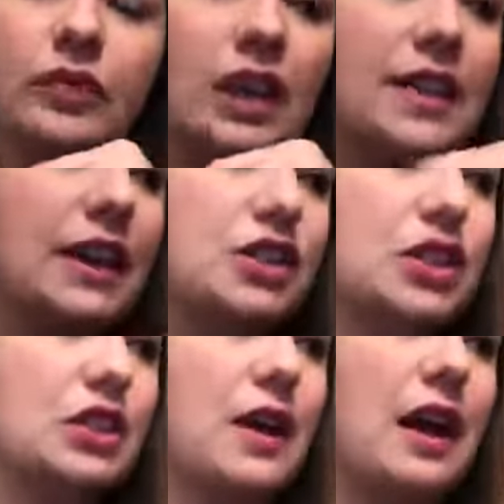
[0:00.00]
and then I'll
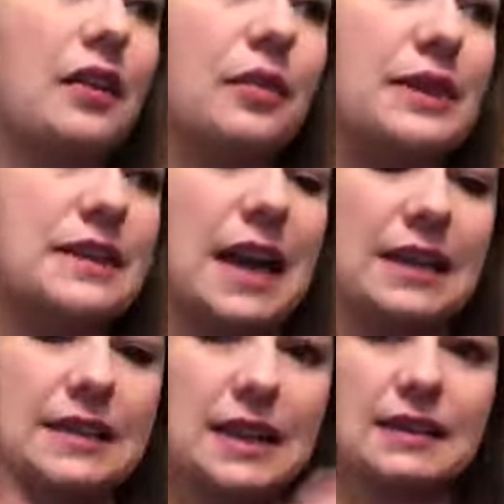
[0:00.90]
show you how we
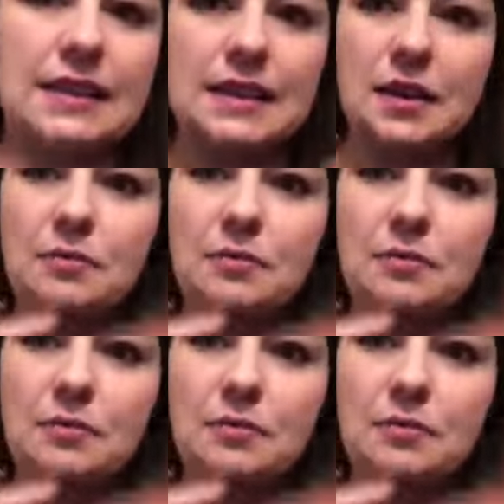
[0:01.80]
size this.